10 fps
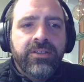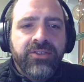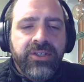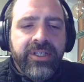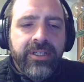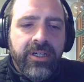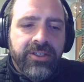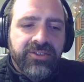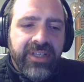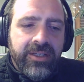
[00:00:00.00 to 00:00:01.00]
So you can
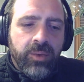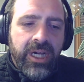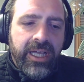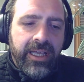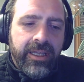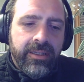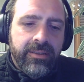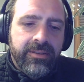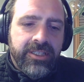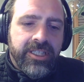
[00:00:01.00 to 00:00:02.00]
understand why
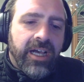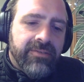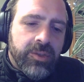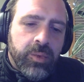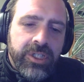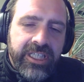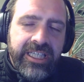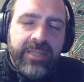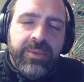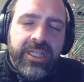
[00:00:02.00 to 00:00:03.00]
Java would
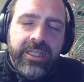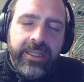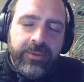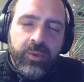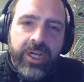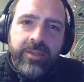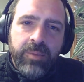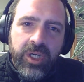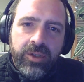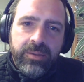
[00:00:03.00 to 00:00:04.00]
keep it in write
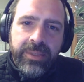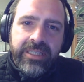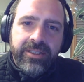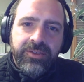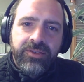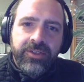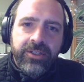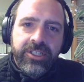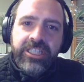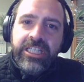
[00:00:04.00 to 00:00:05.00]
mode, because
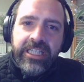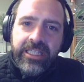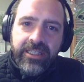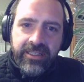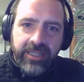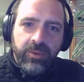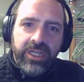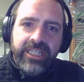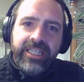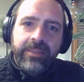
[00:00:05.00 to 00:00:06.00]
they're jitting and they want
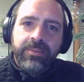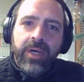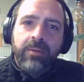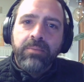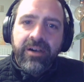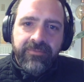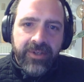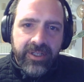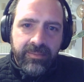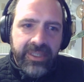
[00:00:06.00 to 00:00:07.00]
to keep a
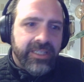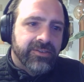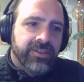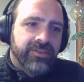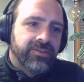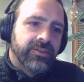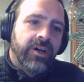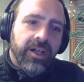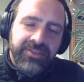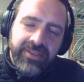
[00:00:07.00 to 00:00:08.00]
buffer because it's
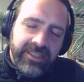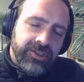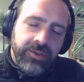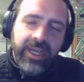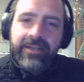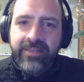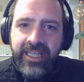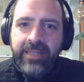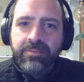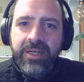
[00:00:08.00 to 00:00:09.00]
costly to
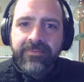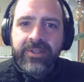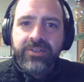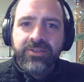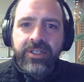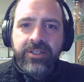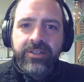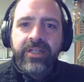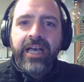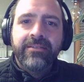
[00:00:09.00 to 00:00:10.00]
allocate buffers.
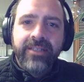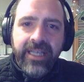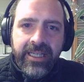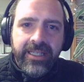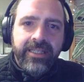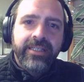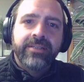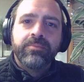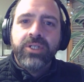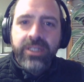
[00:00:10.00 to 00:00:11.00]
Allocate
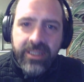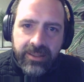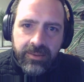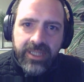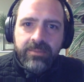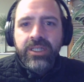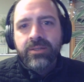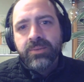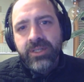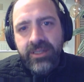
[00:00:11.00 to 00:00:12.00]
it, put it into write
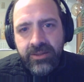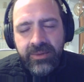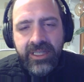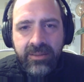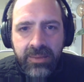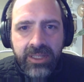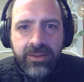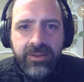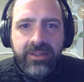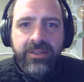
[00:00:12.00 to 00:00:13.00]
mode, put it into read
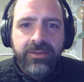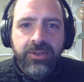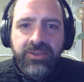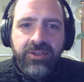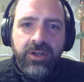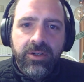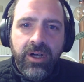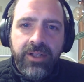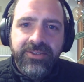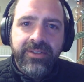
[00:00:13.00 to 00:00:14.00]
mode. Those are all
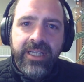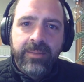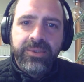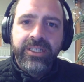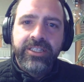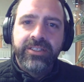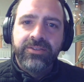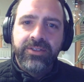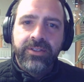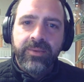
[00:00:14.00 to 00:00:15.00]
costly
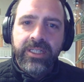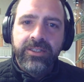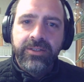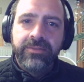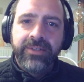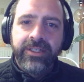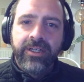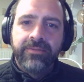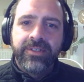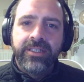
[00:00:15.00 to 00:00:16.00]
operations. You don't want to do it very
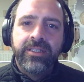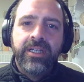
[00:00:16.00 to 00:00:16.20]
often.